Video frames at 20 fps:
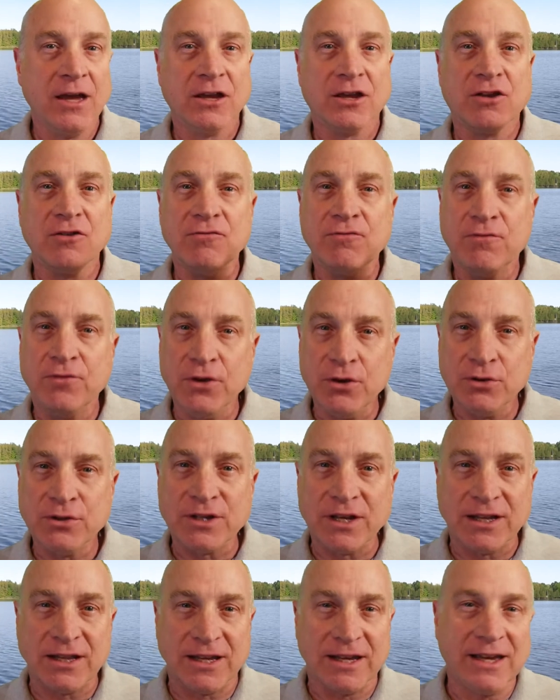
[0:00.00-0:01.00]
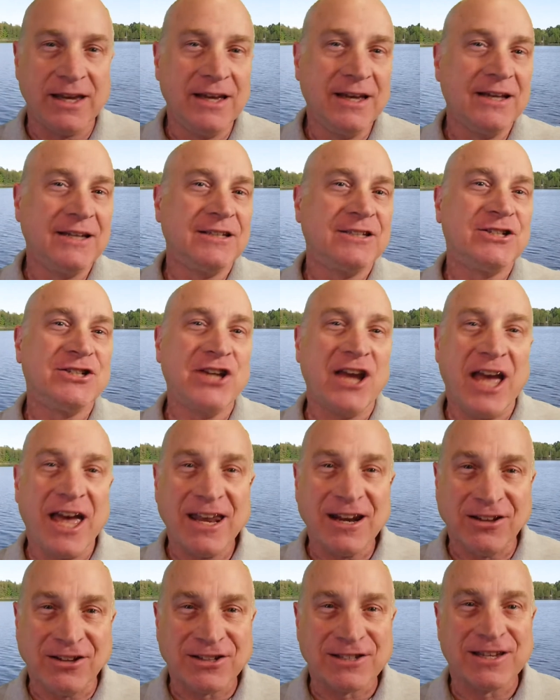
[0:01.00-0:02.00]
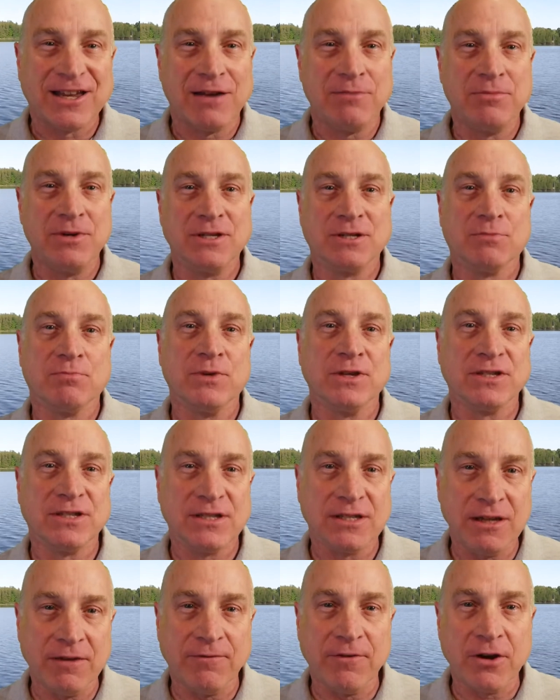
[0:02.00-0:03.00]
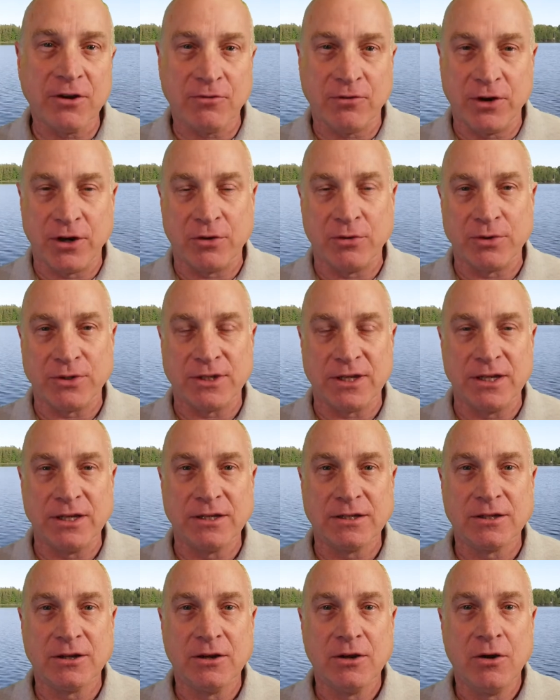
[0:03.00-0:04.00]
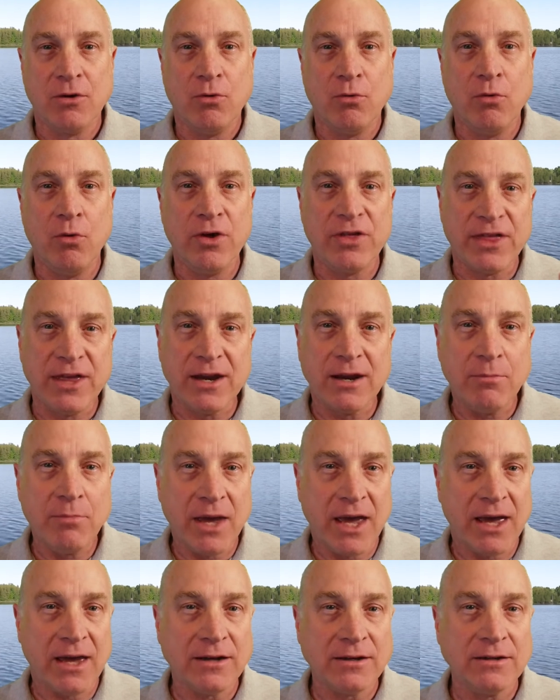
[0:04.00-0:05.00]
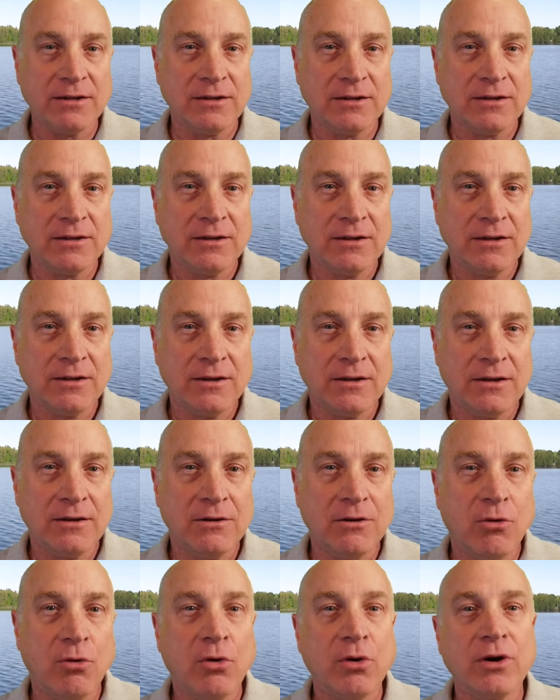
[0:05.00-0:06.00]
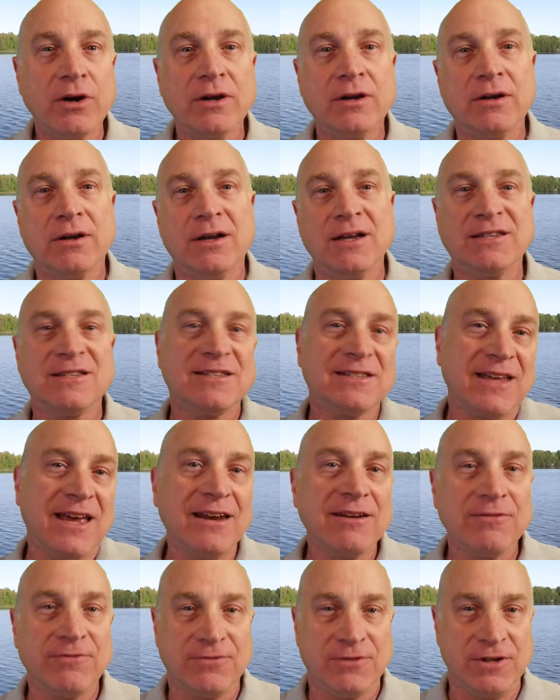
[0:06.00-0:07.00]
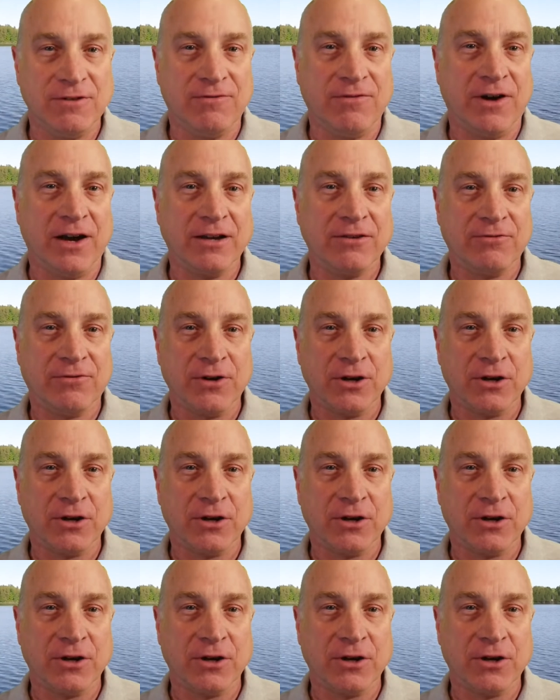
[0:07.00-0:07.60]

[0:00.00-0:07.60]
Confusingly, channels can be specific frequencies within a band or a set of defined